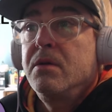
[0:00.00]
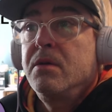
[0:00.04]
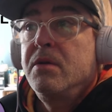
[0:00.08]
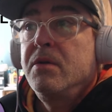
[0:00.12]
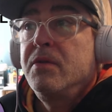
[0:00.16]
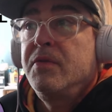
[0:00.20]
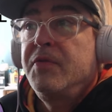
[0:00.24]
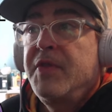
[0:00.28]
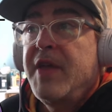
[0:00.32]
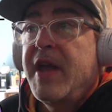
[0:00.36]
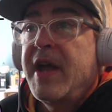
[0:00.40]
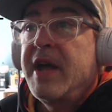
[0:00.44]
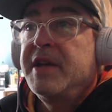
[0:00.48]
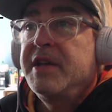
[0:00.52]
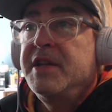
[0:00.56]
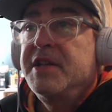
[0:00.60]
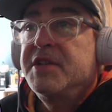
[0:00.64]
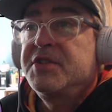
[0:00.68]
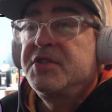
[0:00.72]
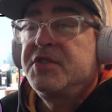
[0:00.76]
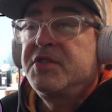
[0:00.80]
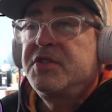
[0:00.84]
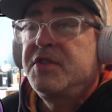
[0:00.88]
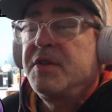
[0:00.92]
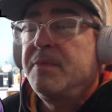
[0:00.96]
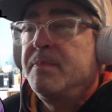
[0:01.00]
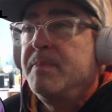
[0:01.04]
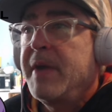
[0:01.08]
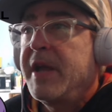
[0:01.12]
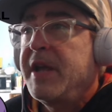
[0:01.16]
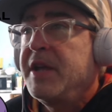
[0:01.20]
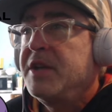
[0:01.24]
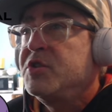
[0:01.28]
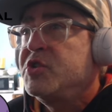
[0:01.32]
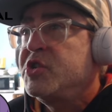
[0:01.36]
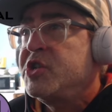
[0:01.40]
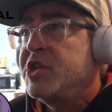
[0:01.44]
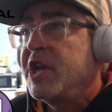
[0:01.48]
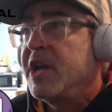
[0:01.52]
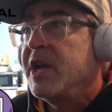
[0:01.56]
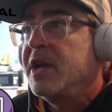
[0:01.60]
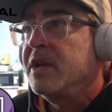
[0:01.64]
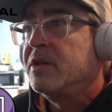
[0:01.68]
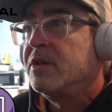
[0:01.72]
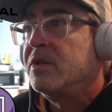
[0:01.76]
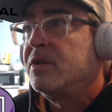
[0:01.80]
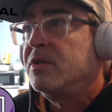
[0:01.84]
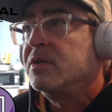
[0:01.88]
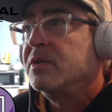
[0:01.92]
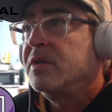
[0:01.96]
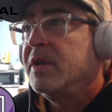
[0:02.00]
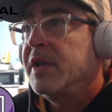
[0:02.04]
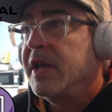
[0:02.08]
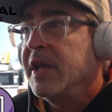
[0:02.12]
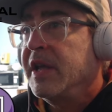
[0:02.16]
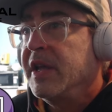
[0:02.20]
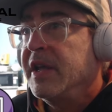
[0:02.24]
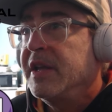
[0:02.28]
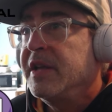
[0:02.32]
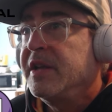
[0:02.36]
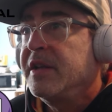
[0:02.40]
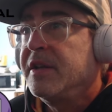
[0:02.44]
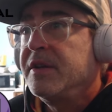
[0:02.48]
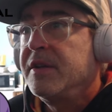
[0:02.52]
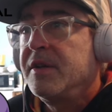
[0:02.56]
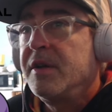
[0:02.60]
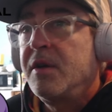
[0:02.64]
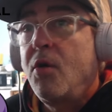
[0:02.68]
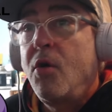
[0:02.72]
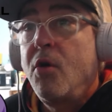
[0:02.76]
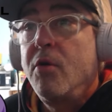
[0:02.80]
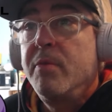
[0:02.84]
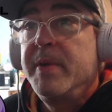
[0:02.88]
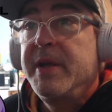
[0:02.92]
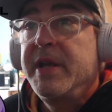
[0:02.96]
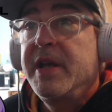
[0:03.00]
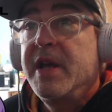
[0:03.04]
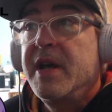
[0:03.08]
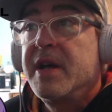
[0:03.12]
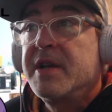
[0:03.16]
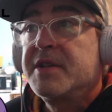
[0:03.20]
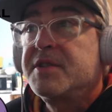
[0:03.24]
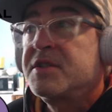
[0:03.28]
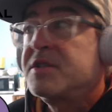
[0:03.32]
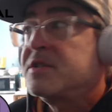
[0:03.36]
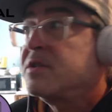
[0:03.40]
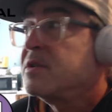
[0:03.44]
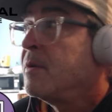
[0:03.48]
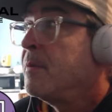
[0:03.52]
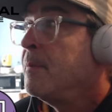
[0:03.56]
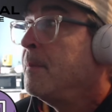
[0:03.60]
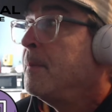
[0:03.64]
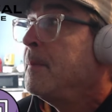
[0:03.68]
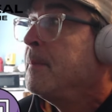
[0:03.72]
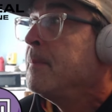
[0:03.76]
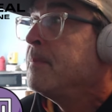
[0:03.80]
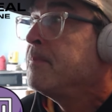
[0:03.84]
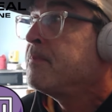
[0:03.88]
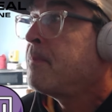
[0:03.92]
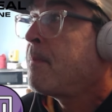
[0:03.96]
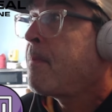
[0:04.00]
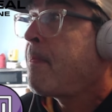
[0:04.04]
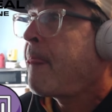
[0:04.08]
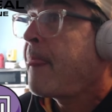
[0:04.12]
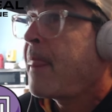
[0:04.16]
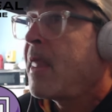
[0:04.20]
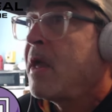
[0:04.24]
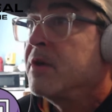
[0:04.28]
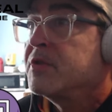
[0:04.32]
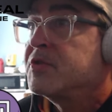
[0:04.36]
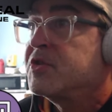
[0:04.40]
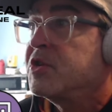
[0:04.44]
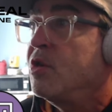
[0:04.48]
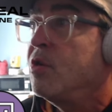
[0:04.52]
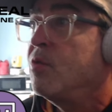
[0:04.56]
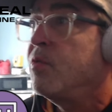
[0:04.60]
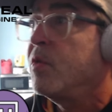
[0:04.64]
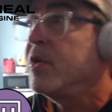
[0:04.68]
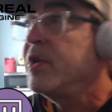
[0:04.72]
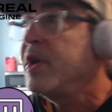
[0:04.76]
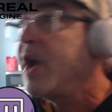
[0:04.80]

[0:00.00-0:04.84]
that is the main channel in OBS. So we're